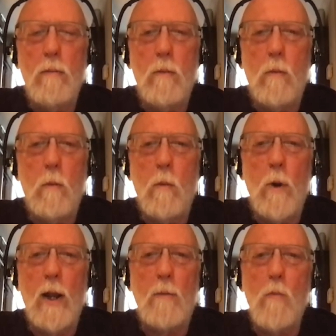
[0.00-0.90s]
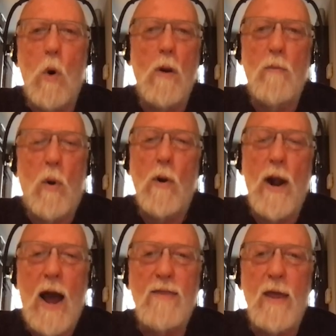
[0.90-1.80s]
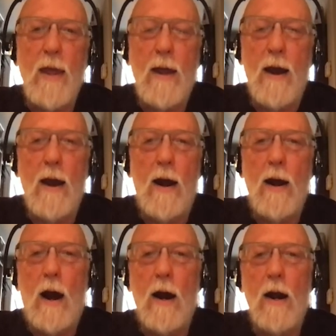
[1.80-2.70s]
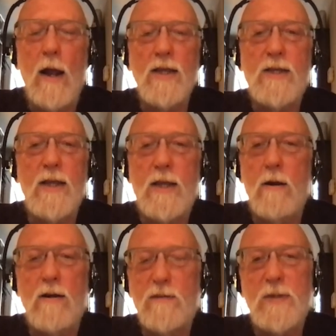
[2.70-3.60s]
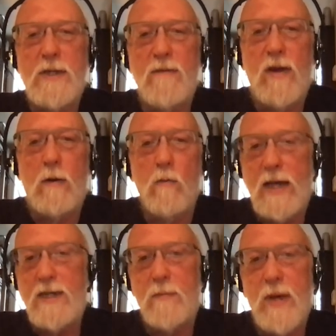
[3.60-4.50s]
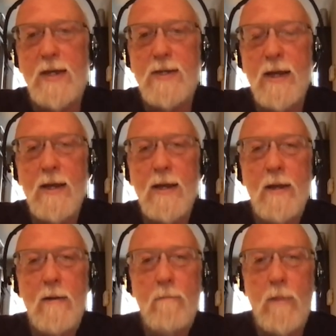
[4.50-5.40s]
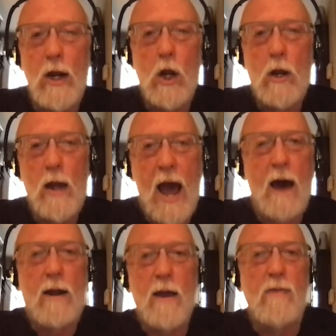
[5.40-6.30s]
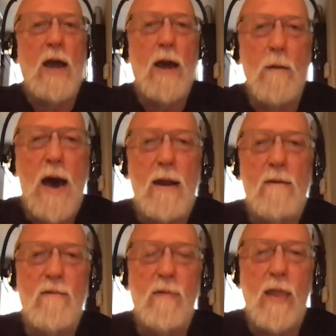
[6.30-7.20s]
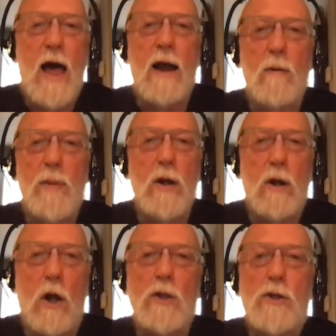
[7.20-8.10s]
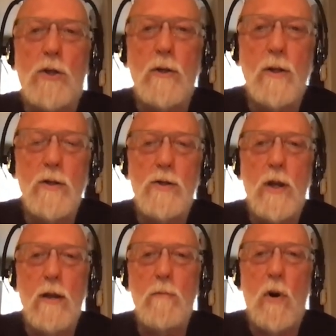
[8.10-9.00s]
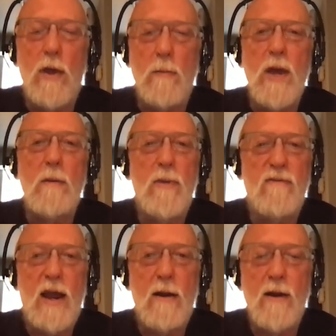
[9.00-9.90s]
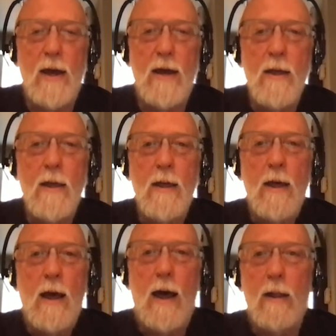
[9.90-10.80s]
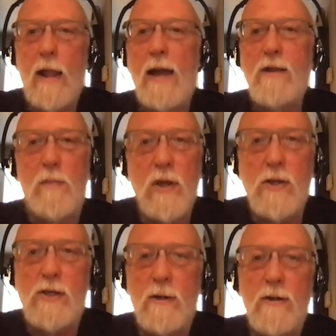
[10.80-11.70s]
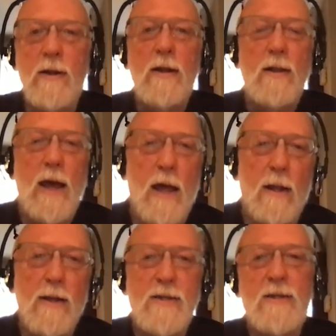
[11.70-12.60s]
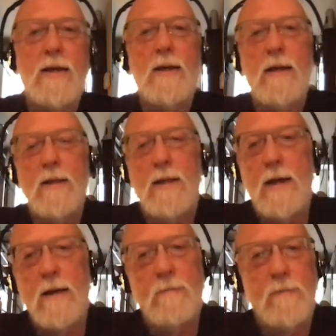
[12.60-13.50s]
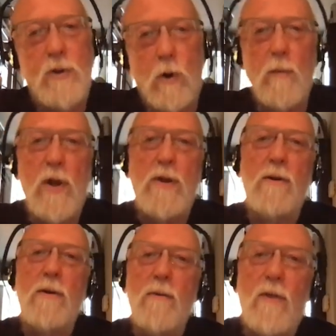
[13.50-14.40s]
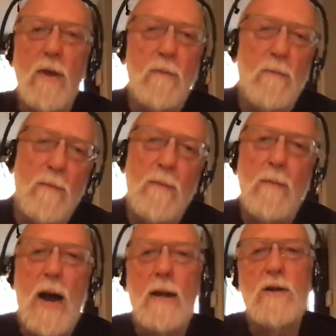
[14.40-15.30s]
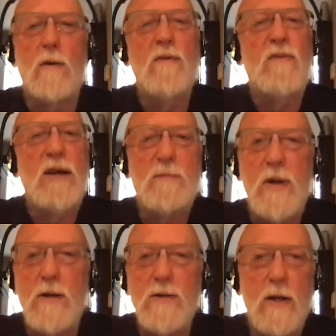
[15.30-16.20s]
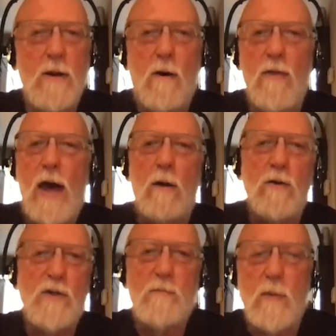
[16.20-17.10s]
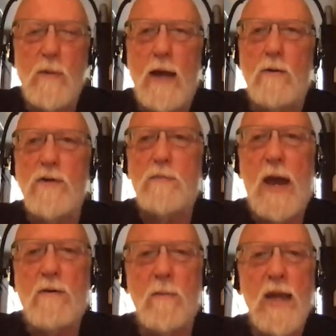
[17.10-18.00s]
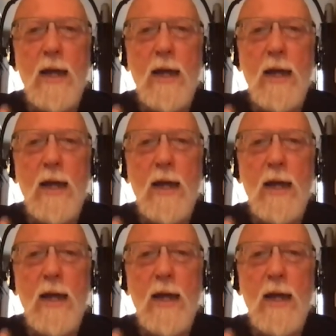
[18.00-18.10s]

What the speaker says: really more important, I think, is that there are specific recipes that come out of lager beer culture in Bohemia and Bavaria, like the Pilsner, the Helles, the Dortmunder, the Oktoberfest beers, all that whole spectrum.